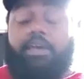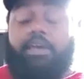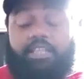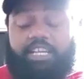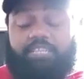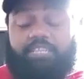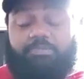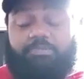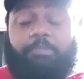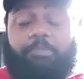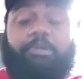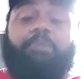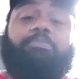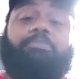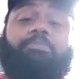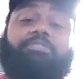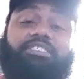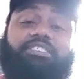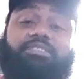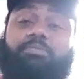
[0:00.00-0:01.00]
that's been put in
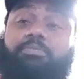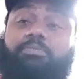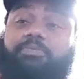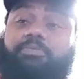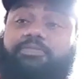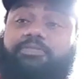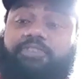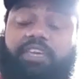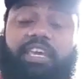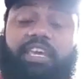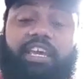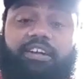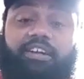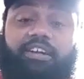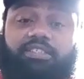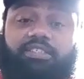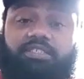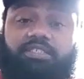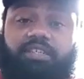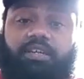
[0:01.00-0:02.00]
position for
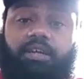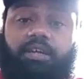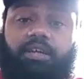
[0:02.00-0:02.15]
years